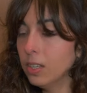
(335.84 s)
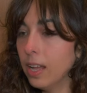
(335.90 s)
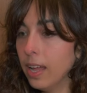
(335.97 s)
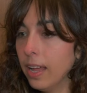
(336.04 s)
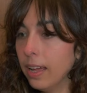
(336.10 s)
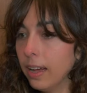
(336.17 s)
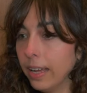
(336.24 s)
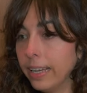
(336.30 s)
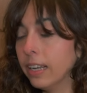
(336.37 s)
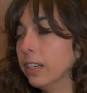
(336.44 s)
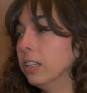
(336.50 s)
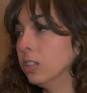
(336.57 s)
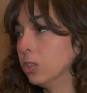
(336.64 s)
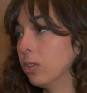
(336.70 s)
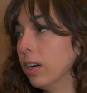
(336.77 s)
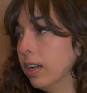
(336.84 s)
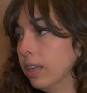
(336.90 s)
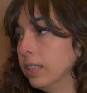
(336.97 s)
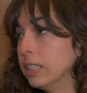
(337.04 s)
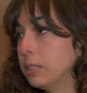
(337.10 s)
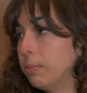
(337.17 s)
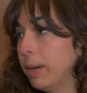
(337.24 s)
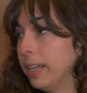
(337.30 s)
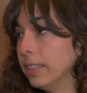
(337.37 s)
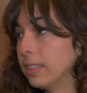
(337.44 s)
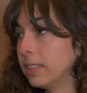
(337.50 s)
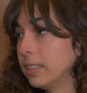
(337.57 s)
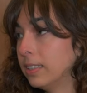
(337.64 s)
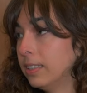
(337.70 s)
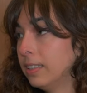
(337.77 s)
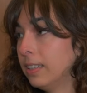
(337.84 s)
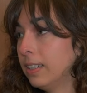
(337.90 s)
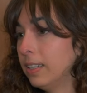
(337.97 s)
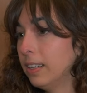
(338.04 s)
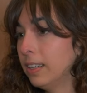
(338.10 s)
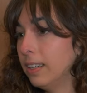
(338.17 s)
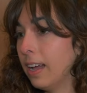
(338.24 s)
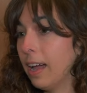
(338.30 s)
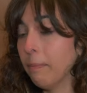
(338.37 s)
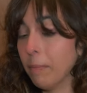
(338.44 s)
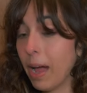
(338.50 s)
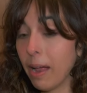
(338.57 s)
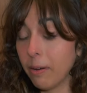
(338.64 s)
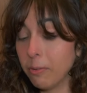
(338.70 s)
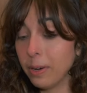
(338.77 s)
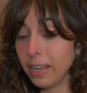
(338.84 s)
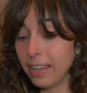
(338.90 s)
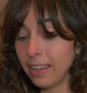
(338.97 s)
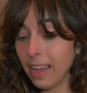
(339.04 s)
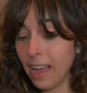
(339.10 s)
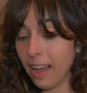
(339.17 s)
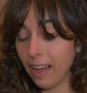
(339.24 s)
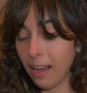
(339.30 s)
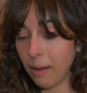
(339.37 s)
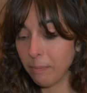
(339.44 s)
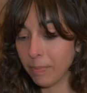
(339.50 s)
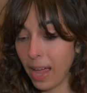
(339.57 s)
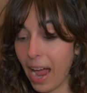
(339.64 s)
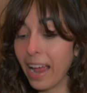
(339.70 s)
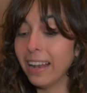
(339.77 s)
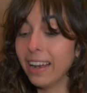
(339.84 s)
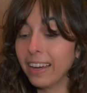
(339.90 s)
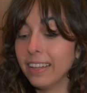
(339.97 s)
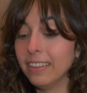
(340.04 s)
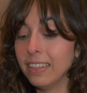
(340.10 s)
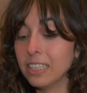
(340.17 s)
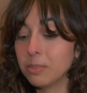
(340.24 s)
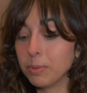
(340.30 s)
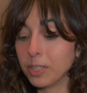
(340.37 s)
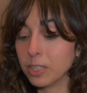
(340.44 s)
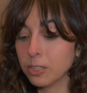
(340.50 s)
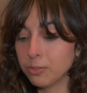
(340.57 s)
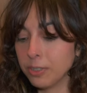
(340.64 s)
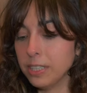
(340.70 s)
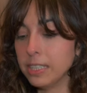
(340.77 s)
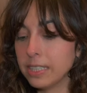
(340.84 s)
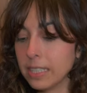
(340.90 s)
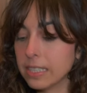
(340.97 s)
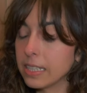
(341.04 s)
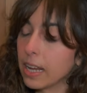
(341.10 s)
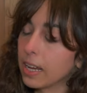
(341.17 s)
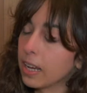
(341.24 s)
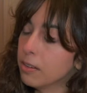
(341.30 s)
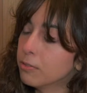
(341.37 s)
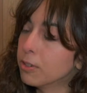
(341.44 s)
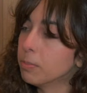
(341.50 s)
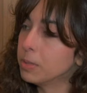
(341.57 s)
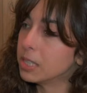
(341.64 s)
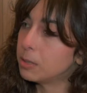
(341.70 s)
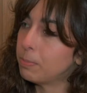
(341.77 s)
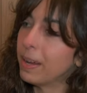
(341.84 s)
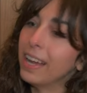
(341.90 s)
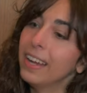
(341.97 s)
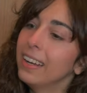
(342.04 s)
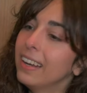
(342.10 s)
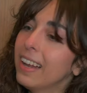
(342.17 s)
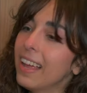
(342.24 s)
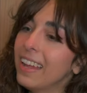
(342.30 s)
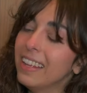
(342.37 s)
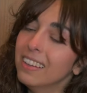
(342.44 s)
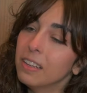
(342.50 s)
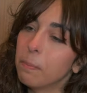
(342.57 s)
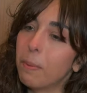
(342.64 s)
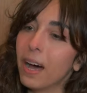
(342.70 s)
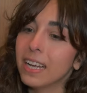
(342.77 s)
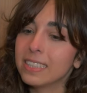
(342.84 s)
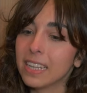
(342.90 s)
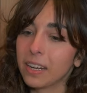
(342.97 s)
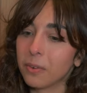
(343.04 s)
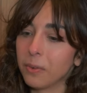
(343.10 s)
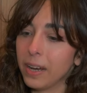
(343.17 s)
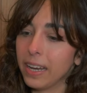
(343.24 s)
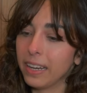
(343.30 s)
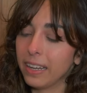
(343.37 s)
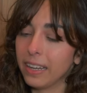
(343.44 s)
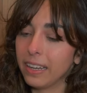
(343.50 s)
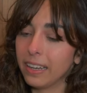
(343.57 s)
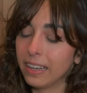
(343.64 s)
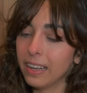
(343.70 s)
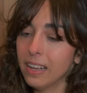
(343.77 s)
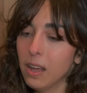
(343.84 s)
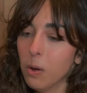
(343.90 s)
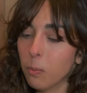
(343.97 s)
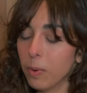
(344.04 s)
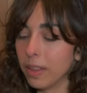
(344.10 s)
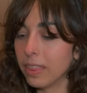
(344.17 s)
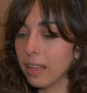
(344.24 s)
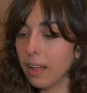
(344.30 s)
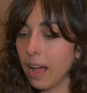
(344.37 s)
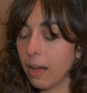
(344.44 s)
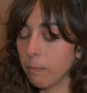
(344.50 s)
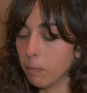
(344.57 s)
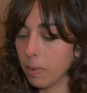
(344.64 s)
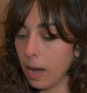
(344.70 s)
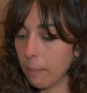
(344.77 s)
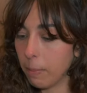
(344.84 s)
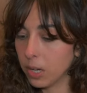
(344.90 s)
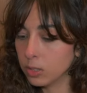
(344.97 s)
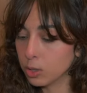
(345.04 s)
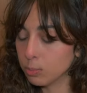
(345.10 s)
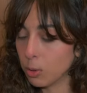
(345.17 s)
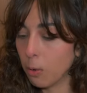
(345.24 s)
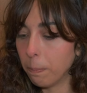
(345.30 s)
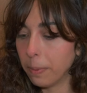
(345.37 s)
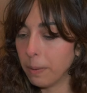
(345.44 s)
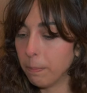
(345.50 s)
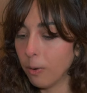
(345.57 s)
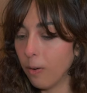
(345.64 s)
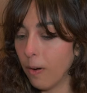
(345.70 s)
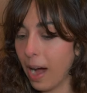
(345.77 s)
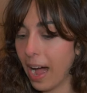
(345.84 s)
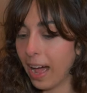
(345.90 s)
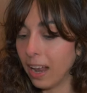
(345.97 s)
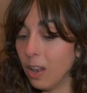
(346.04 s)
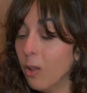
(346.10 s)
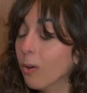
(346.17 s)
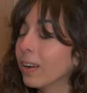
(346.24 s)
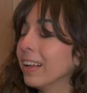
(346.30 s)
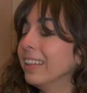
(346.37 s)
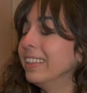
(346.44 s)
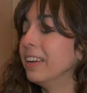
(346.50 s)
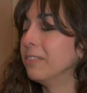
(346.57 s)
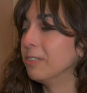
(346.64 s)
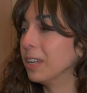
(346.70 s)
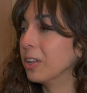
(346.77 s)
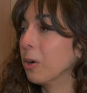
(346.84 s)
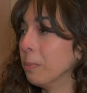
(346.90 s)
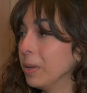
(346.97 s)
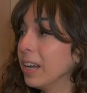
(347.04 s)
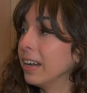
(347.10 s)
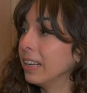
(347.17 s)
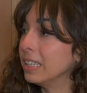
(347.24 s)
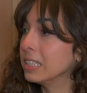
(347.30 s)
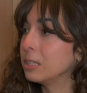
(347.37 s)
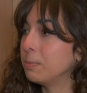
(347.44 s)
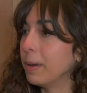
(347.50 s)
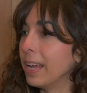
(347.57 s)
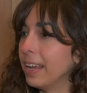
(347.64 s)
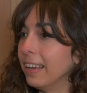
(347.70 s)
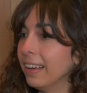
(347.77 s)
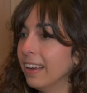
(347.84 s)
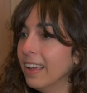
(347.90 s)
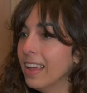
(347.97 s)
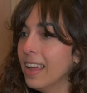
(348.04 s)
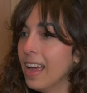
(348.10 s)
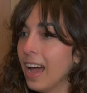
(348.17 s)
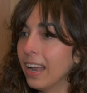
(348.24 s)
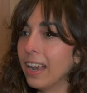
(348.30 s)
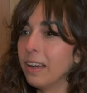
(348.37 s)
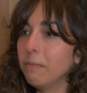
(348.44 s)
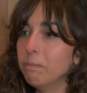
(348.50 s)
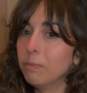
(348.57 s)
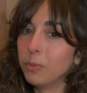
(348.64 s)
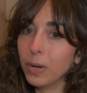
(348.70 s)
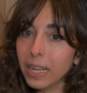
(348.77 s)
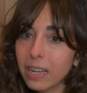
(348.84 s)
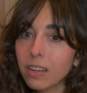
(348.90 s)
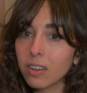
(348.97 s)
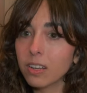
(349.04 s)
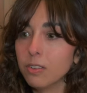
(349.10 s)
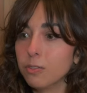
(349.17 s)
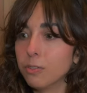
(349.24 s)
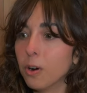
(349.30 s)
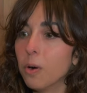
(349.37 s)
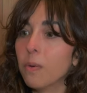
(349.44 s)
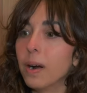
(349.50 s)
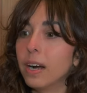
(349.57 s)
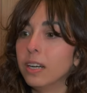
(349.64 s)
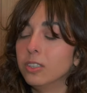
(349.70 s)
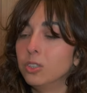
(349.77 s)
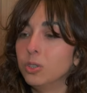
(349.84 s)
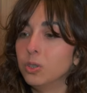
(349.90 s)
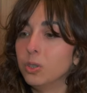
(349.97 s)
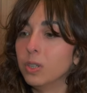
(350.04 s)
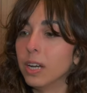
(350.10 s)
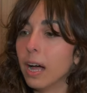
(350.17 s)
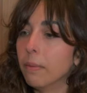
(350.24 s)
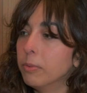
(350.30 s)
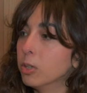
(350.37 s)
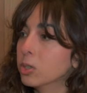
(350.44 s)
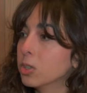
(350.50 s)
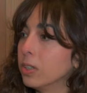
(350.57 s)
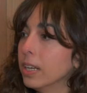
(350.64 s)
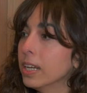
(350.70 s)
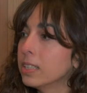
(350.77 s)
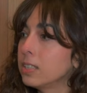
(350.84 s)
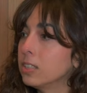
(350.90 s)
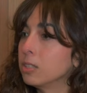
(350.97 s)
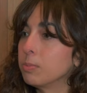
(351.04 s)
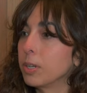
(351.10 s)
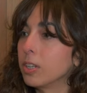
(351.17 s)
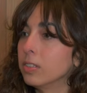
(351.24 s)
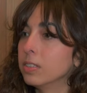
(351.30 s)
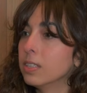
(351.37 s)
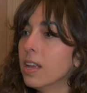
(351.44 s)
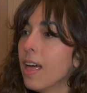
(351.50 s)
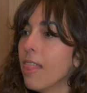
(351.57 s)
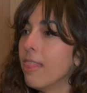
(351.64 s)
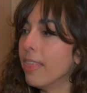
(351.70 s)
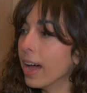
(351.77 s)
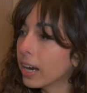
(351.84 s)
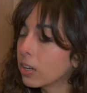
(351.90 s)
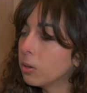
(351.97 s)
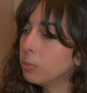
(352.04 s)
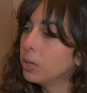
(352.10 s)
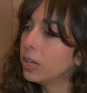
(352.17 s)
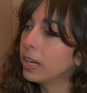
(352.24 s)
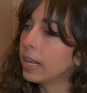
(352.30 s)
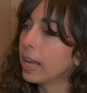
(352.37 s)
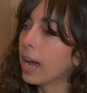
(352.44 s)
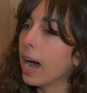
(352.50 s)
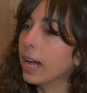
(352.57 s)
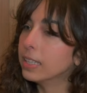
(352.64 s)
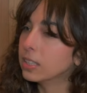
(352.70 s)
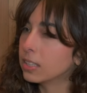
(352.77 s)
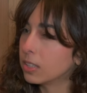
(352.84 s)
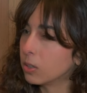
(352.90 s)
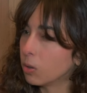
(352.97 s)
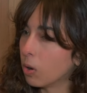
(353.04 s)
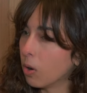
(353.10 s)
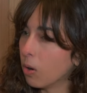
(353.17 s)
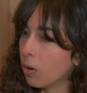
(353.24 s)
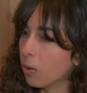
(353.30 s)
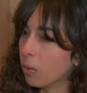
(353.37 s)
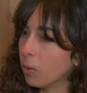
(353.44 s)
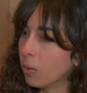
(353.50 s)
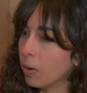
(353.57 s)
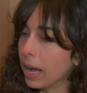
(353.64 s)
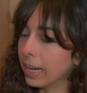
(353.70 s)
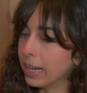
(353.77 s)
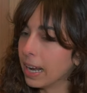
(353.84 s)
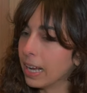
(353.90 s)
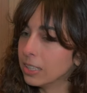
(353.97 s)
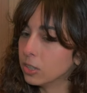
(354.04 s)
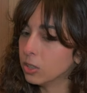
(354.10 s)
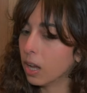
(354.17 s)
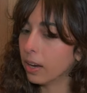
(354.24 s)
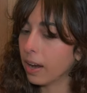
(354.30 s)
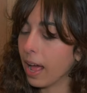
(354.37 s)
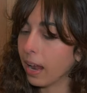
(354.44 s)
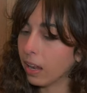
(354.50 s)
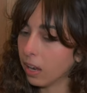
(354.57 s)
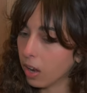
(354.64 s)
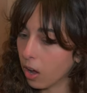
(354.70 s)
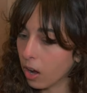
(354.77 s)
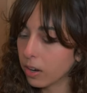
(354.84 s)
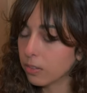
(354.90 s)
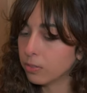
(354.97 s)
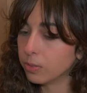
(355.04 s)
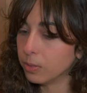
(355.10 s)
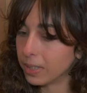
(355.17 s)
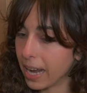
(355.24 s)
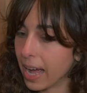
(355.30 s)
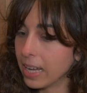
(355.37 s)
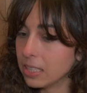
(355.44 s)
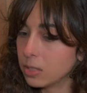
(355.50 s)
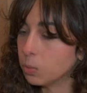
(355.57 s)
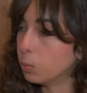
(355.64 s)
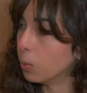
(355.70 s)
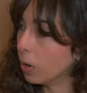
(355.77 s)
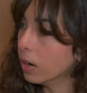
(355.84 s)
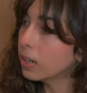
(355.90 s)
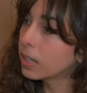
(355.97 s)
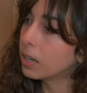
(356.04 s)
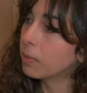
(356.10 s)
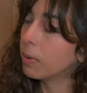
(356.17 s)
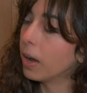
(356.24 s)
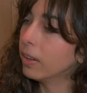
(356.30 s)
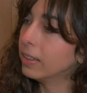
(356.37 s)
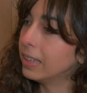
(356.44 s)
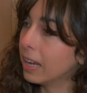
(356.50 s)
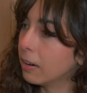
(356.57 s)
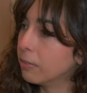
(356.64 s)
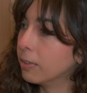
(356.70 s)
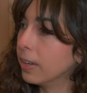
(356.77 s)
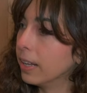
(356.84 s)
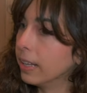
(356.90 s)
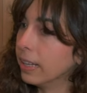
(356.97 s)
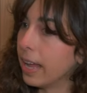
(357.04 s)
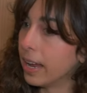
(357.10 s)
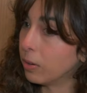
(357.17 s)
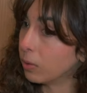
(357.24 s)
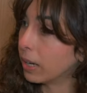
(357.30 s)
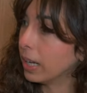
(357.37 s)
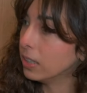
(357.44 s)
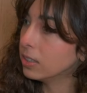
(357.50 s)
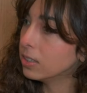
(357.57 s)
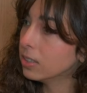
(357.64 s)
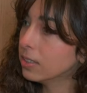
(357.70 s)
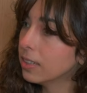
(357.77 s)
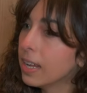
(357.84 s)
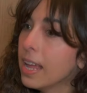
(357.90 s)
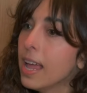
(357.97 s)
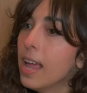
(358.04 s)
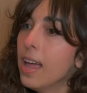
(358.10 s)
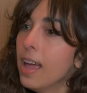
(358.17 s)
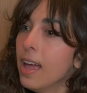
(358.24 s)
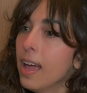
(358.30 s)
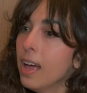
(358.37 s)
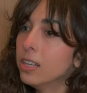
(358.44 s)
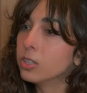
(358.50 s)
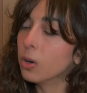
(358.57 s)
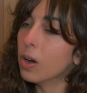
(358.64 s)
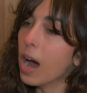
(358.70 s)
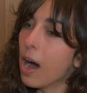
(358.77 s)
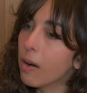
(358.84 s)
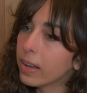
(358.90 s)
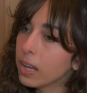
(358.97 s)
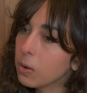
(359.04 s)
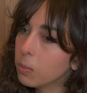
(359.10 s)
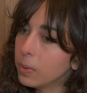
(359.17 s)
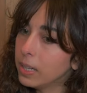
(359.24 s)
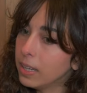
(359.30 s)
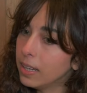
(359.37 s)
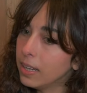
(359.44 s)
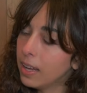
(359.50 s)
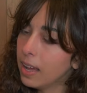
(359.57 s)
uh, in a neutral space. Um, I'm really um, highlighting this because, for instance, I came from Spain. In the past, I created with a, uh, um, a bunch more people a local DevRel community in Spain. And I'm really looking forward to help those connections because that community has grown and has done a lot of nice work around DevRel education so how can we